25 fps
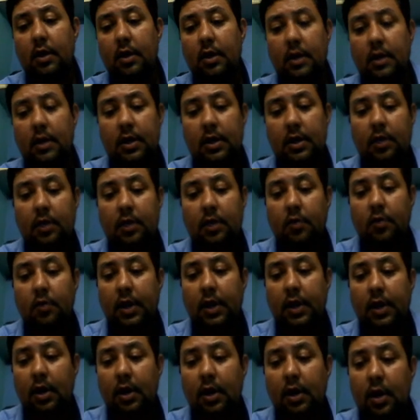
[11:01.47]
including
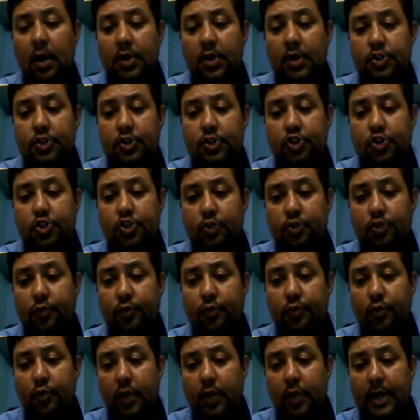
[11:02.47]

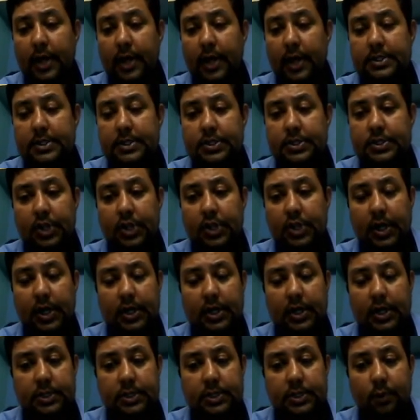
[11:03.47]
Jodhpur as J
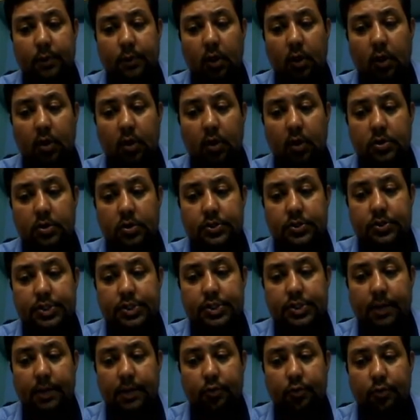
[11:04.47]
small,
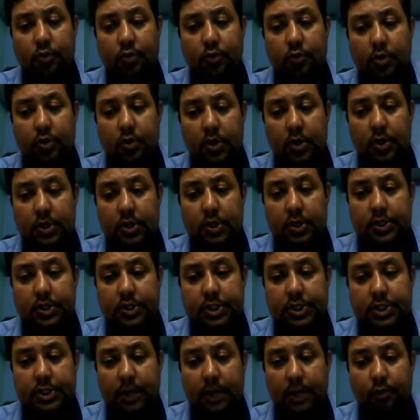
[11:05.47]
Jaipur,
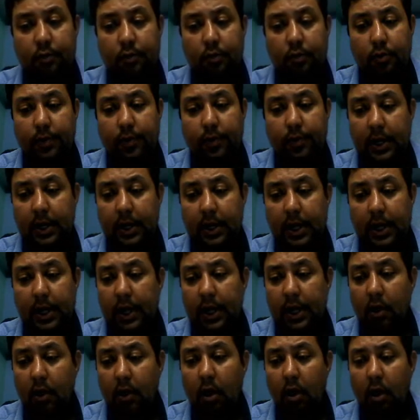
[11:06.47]
Bikaner,
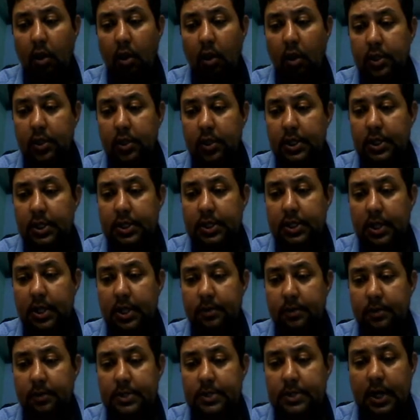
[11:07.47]
all the terms
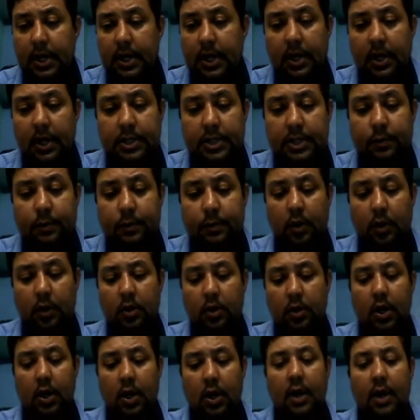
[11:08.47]
are small.
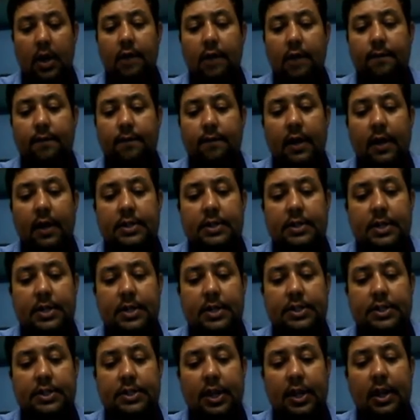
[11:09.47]
If we are
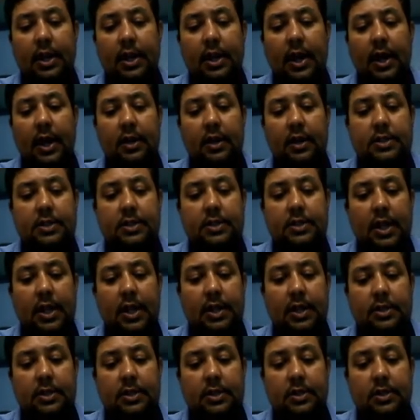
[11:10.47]
searching like select